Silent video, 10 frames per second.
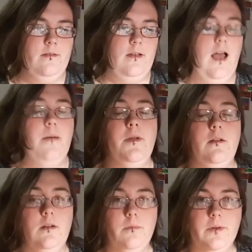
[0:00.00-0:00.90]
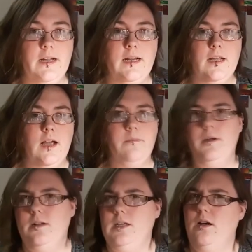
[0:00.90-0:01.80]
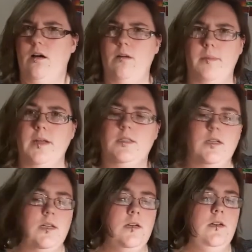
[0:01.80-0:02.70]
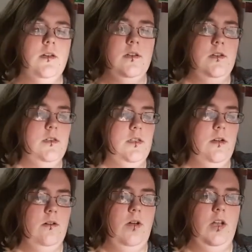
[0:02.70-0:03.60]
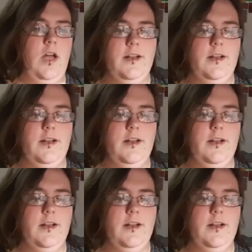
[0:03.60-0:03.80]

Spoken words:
I'm not complaining, I'm merely commenting. So a lot